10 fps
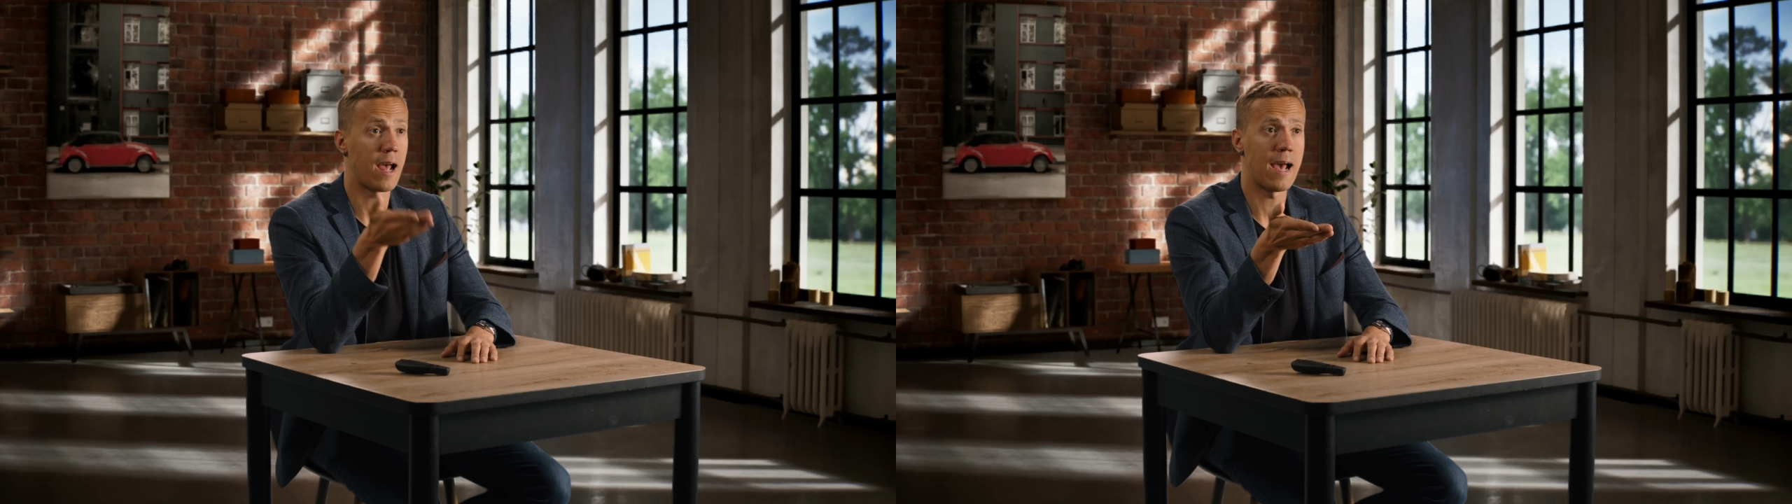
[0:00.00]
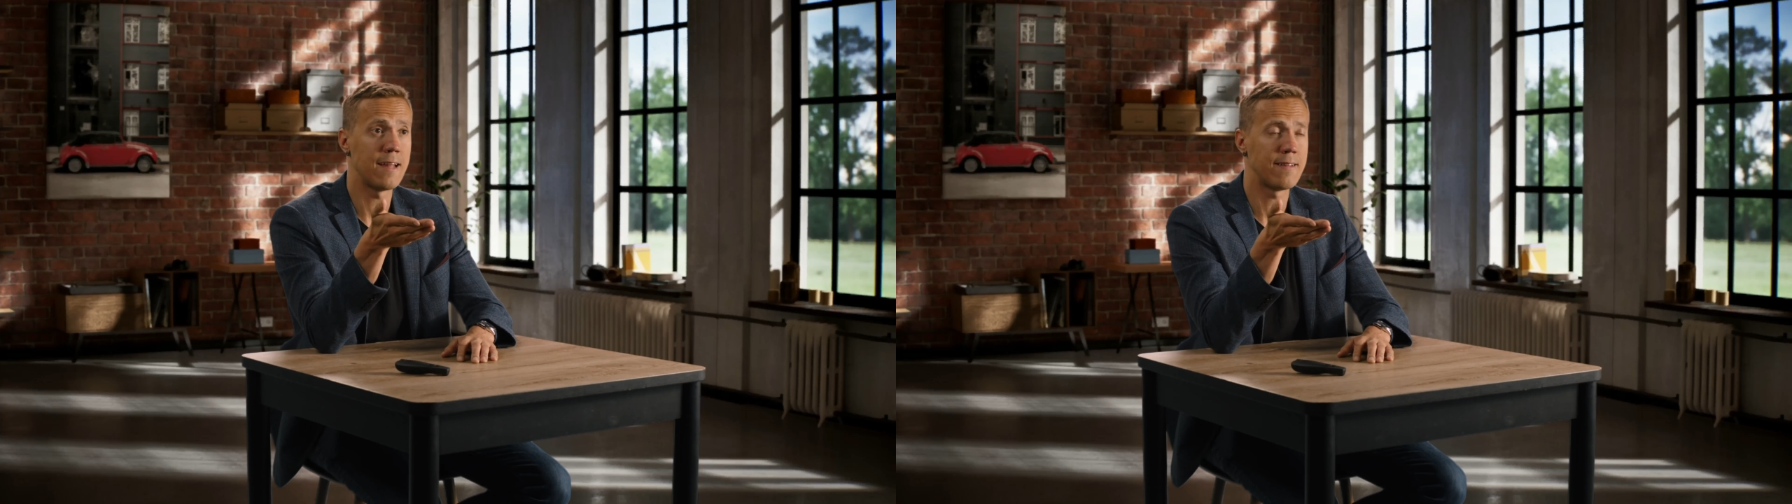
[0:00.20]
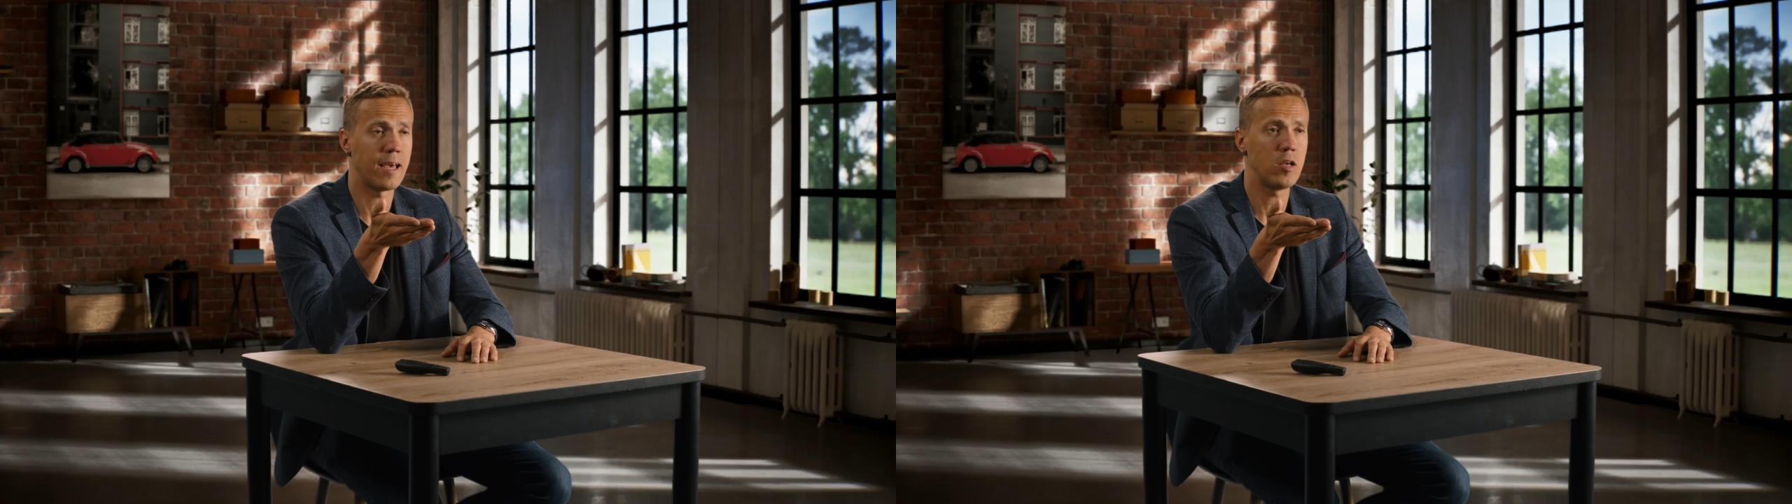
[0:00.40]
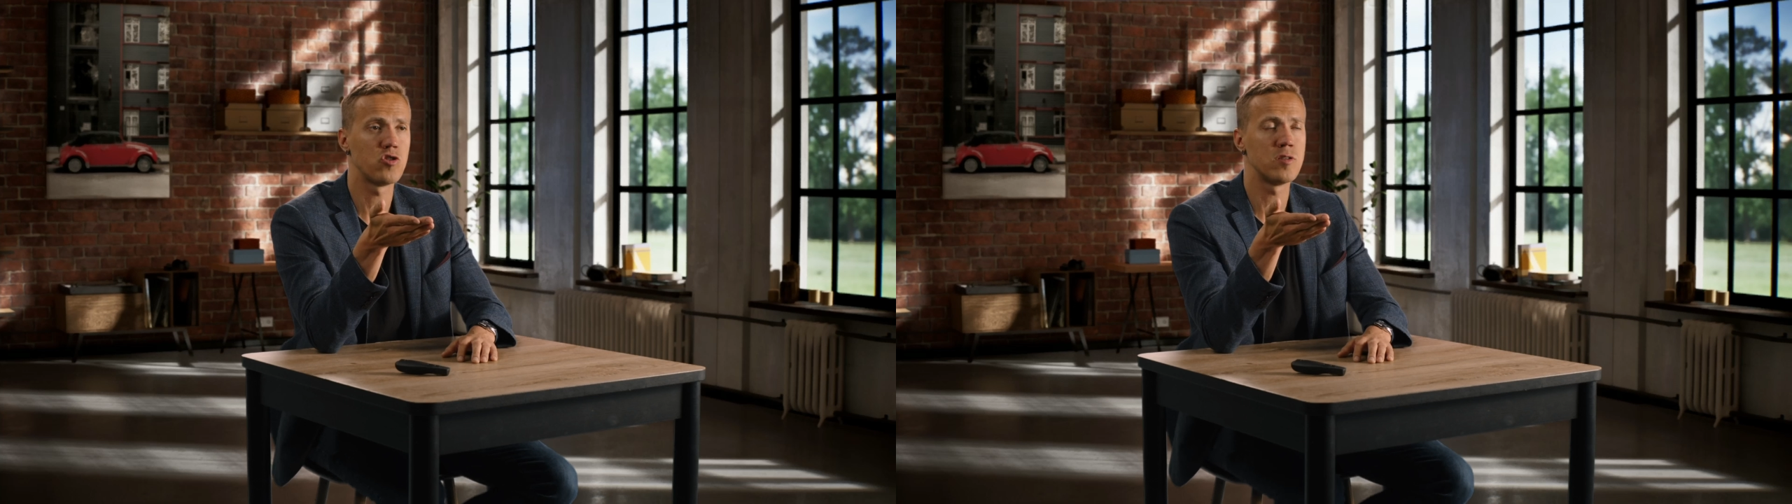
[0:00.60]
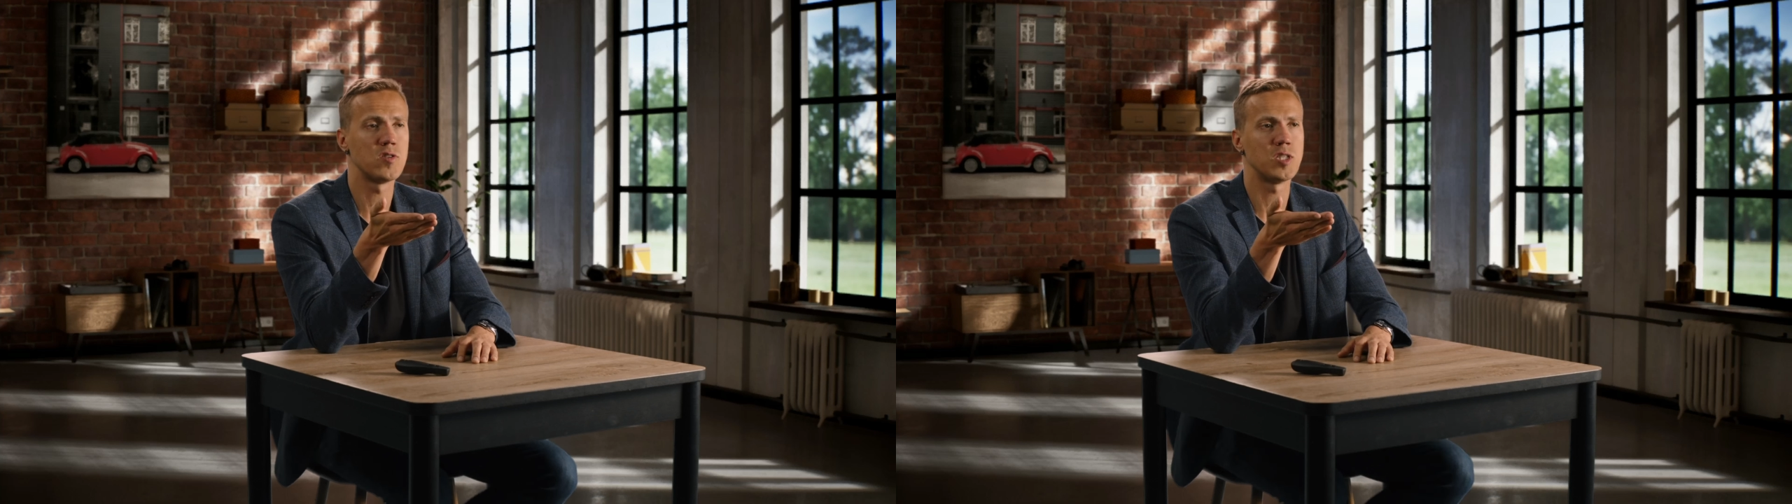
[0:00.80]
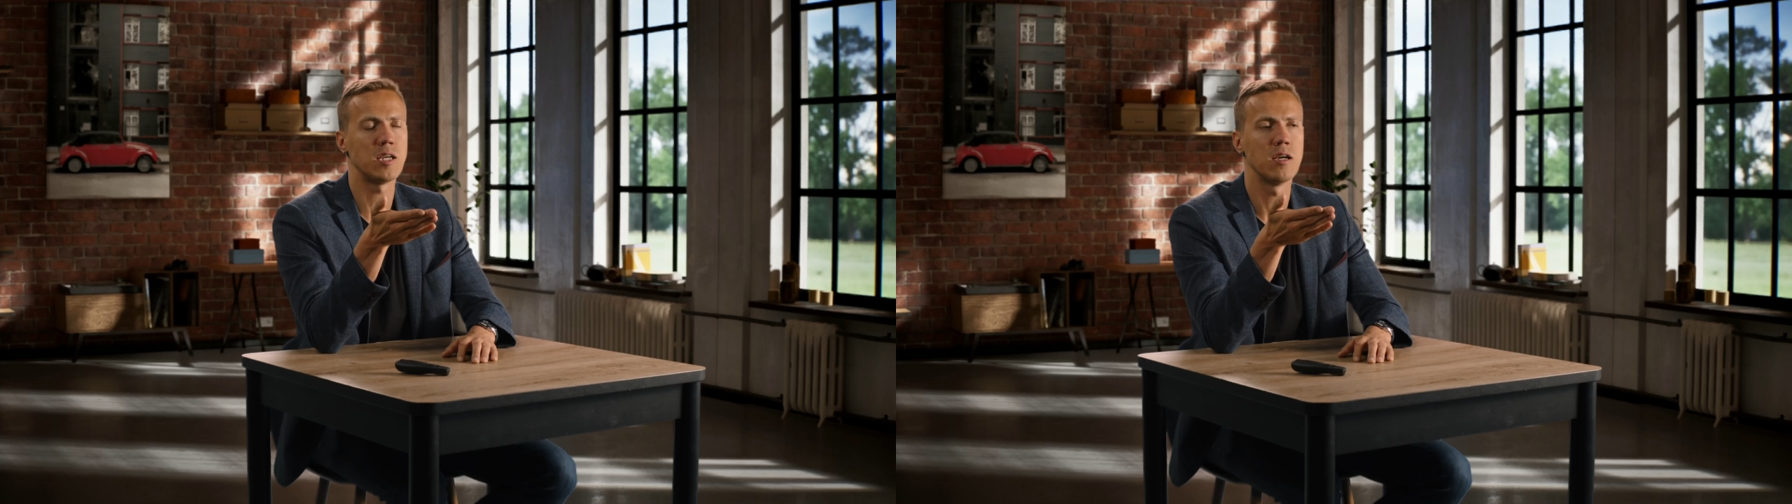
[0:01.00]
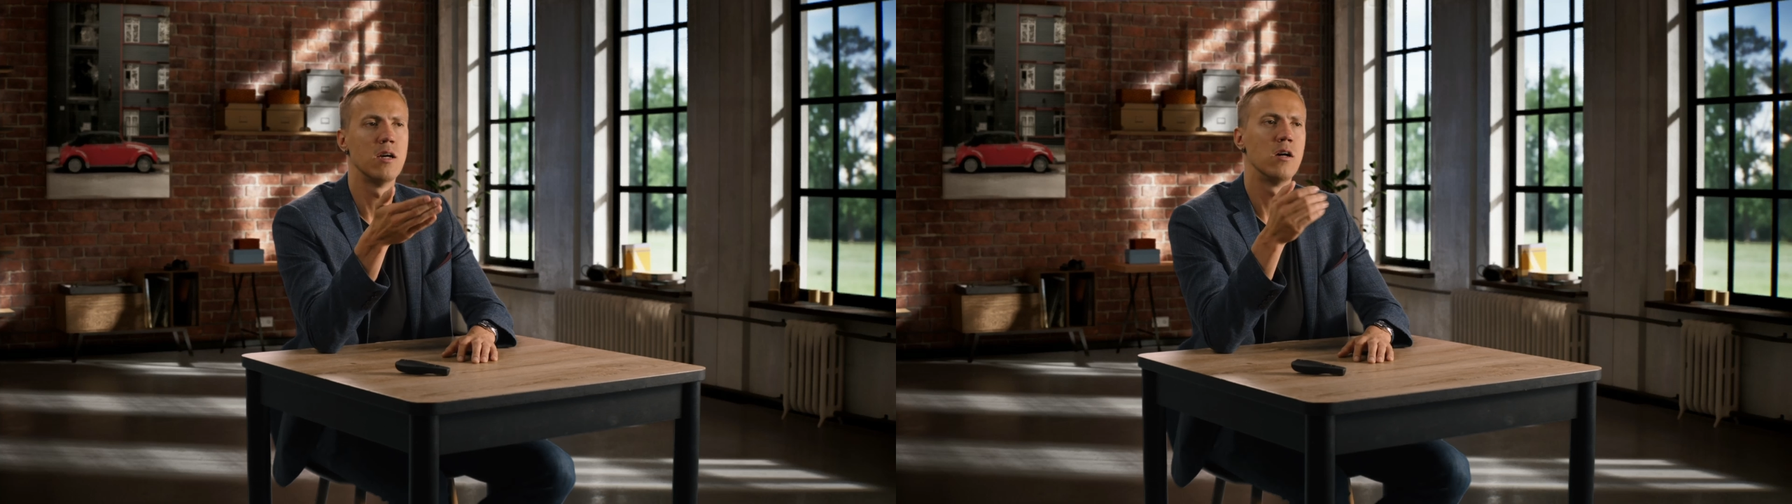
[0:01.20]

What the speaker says: ad agency